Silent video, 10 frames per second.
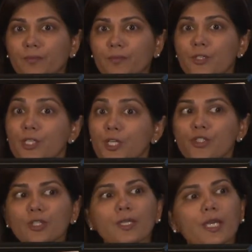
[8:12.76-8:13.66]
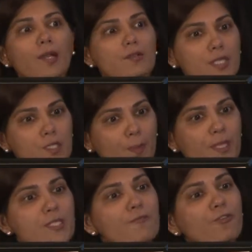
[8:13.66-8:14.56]
Surgical care is
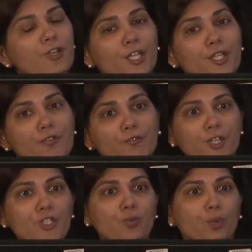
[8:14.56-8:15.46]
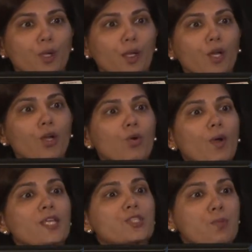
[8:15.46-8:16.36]
expensive for an individual who
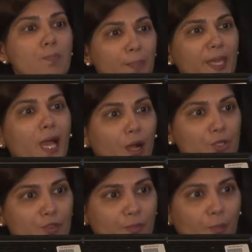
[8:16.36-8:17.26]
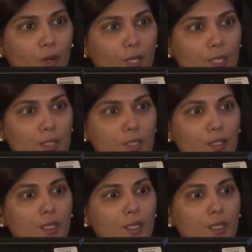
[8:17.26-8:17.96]
has to pay out of pocket.